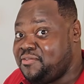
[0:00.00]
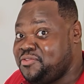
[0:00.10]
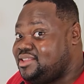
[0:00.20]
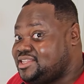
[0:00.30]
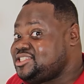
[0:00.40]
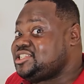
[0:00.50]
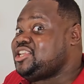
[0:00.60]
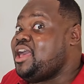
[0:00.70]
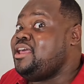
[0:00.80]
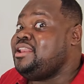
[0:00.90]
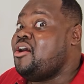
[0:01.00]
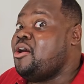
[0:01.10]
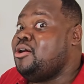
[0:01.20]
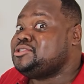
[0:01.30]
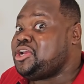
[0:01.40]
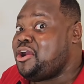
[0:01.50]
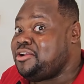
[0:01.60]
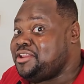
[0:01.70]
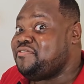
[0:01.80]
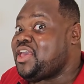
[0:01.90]
This is just an
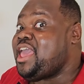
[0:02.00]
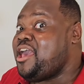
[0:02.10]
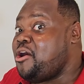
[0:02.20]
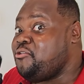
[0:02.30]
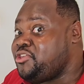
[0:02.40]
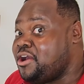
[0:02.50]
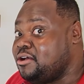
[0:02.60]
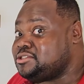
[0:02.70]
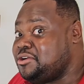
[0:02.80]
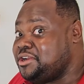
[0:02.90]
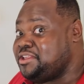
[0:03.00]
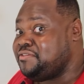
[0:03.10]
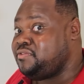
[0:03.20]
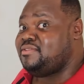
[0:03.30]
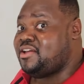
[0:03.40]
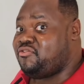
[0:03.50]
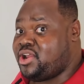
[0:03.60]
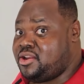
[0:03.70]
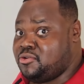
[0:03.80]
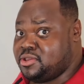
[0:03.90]
alternative, a healthier alternative. That
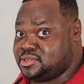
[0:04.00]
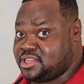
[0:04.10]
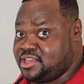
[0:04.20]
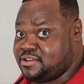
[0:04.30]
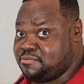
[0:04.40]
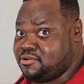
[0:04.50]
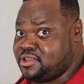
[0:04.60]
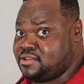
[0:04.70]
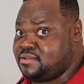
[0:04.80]
frying oil is good, boy.